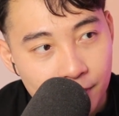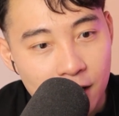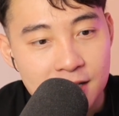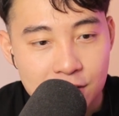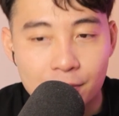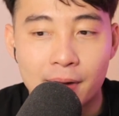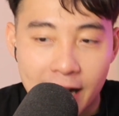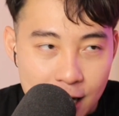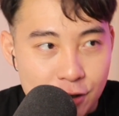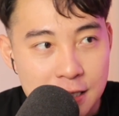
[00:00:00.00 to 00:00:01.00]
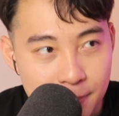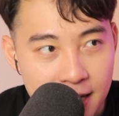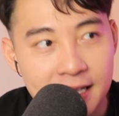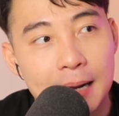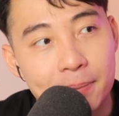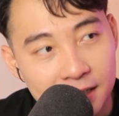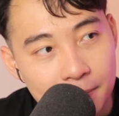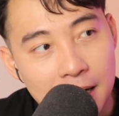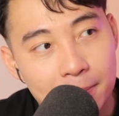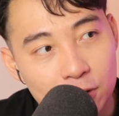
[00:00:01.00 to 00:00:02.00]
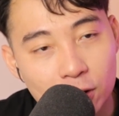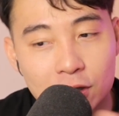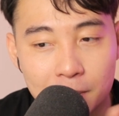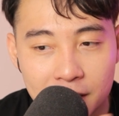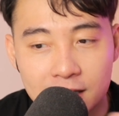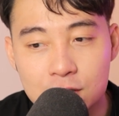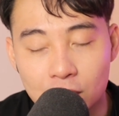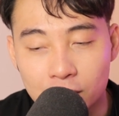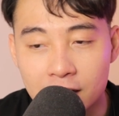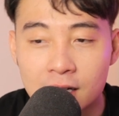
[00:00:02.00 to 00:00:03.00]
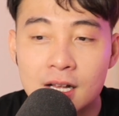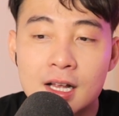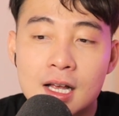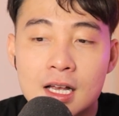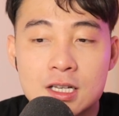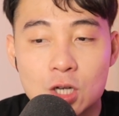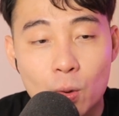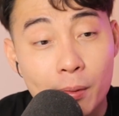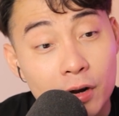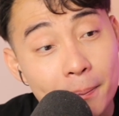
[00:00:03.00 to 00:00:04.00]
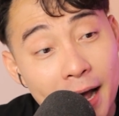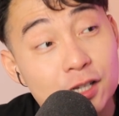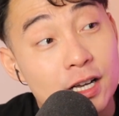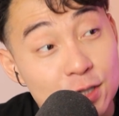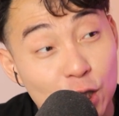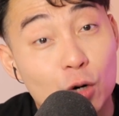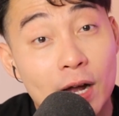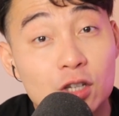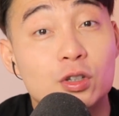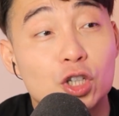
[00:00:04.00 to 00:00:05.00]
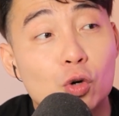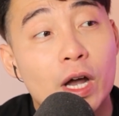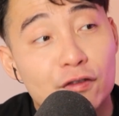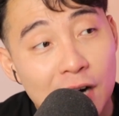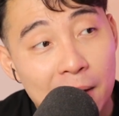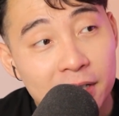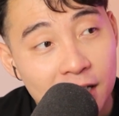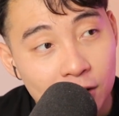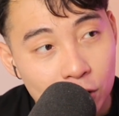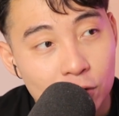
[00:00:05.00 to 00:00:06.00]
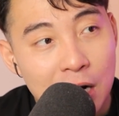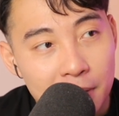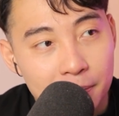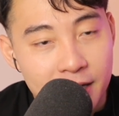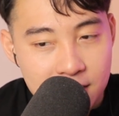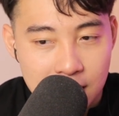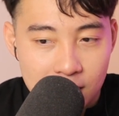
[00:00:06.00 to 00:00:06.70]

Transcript: Because that's my hair transplant, then I picked them up to go to the Peak District, right? So when we were in Manchester, we went to New Wave Ramen, the good ramen place.